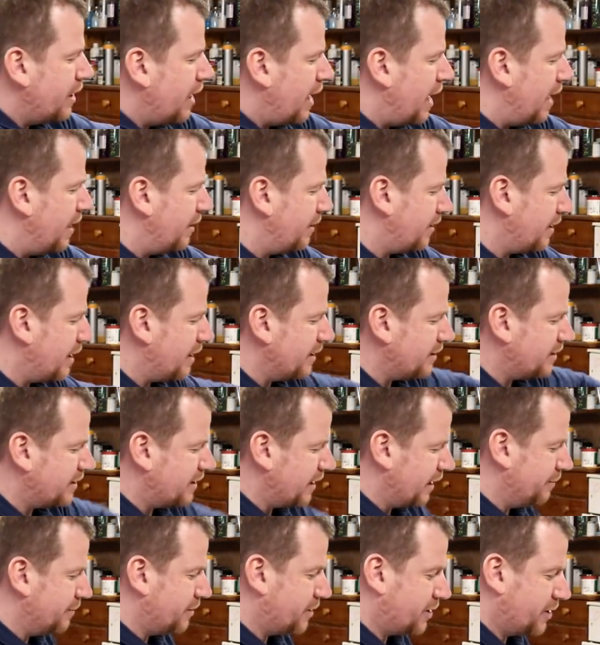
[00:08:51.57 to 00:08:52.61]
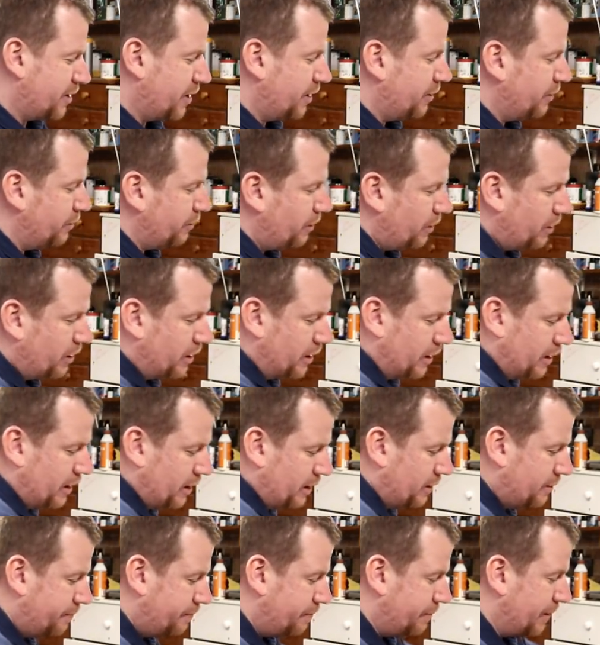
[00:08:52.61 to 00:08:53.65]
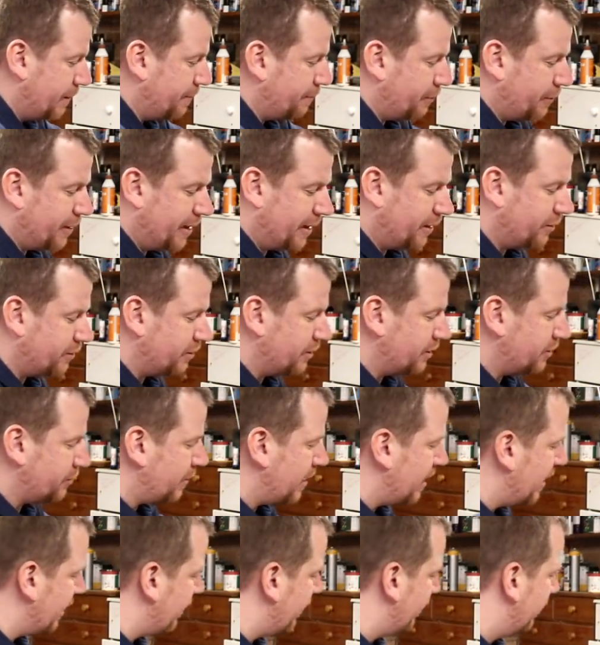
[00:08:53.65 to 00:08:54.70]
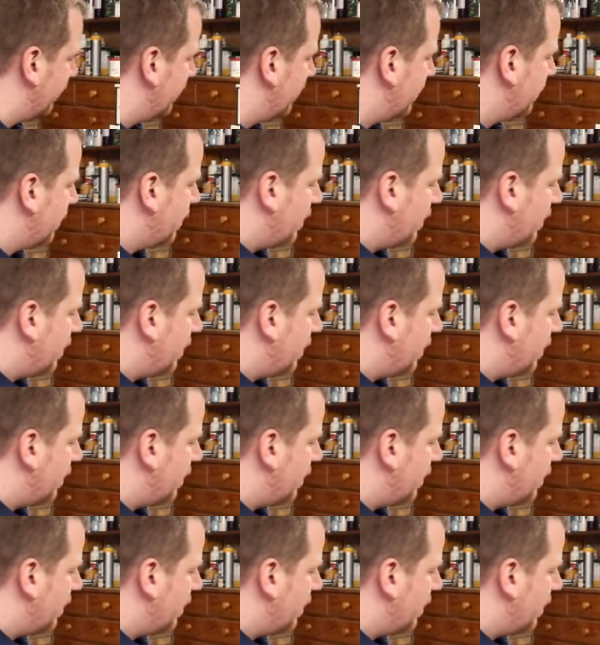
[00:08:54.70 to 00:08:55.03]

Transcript: and that seems to be pretty good as well.